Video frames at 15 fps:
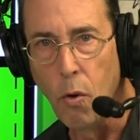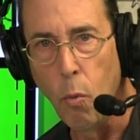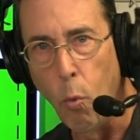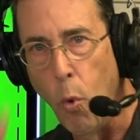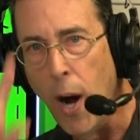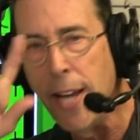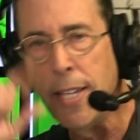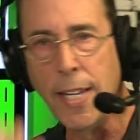
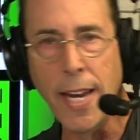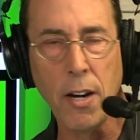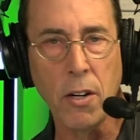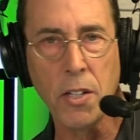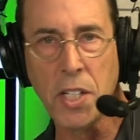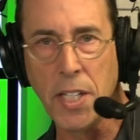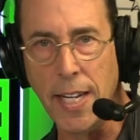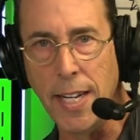one
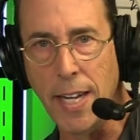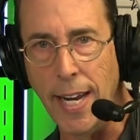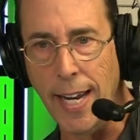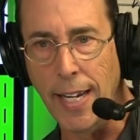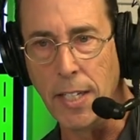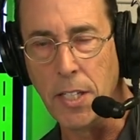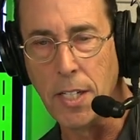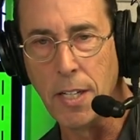year
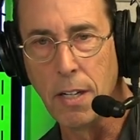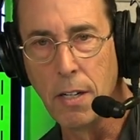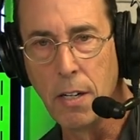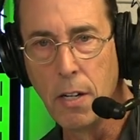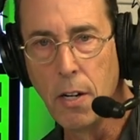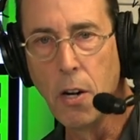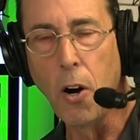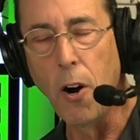CDs
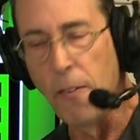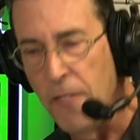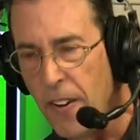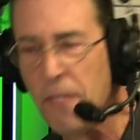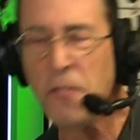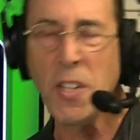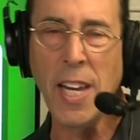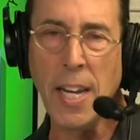or
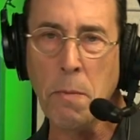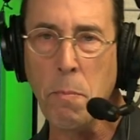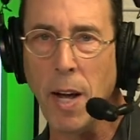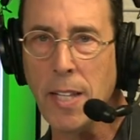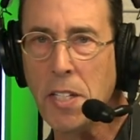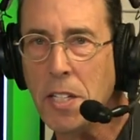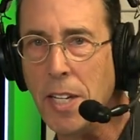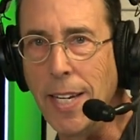15
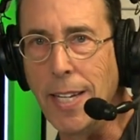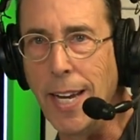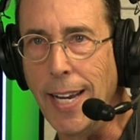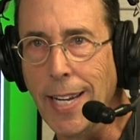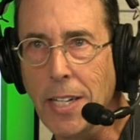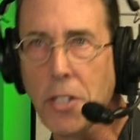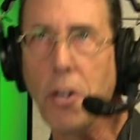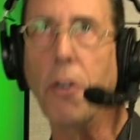month
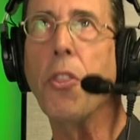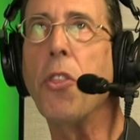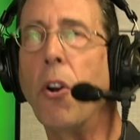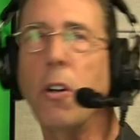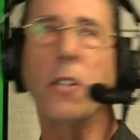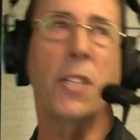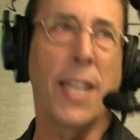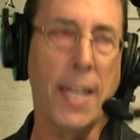CDs or
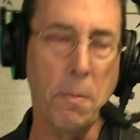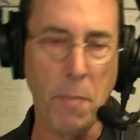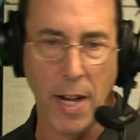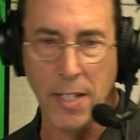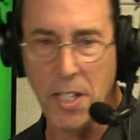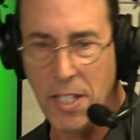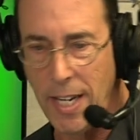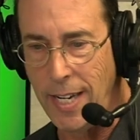13
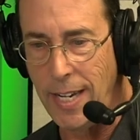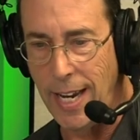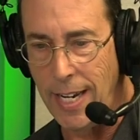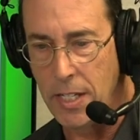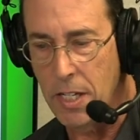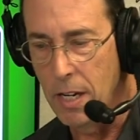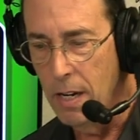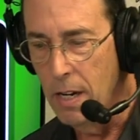month
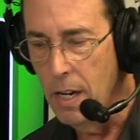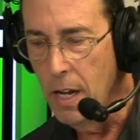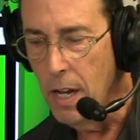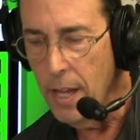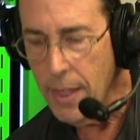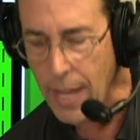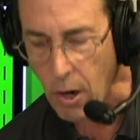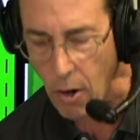CDs.
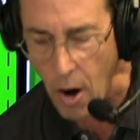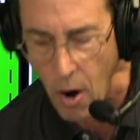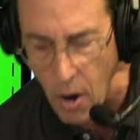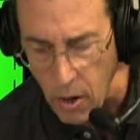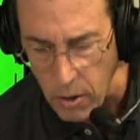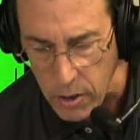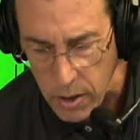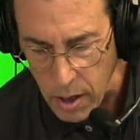They're
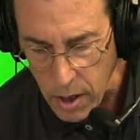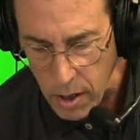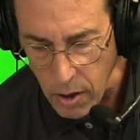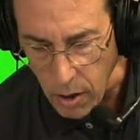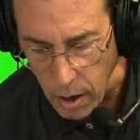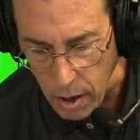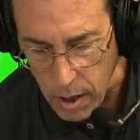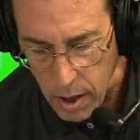all
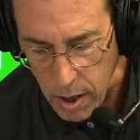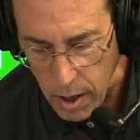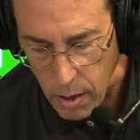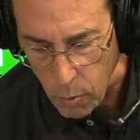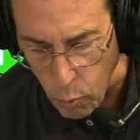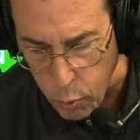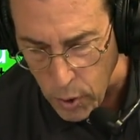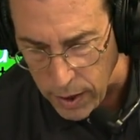
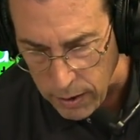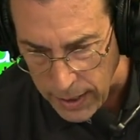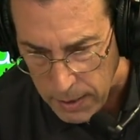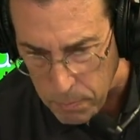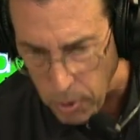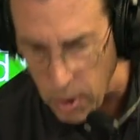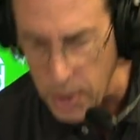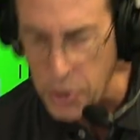
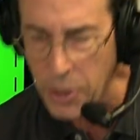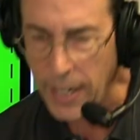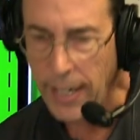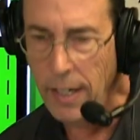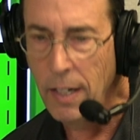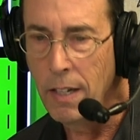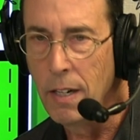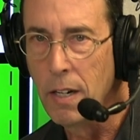really
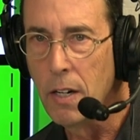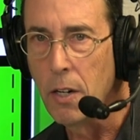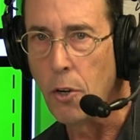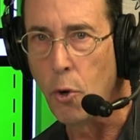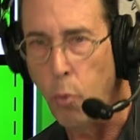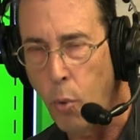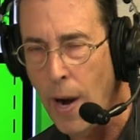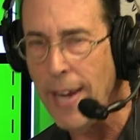pushing
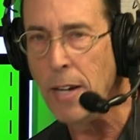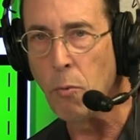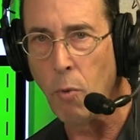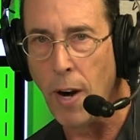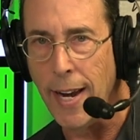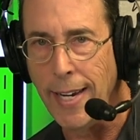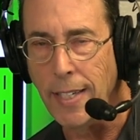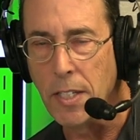great
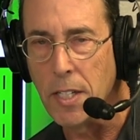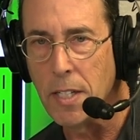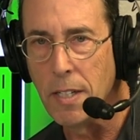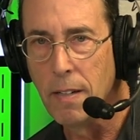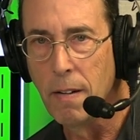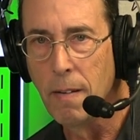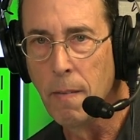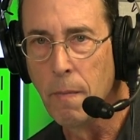rates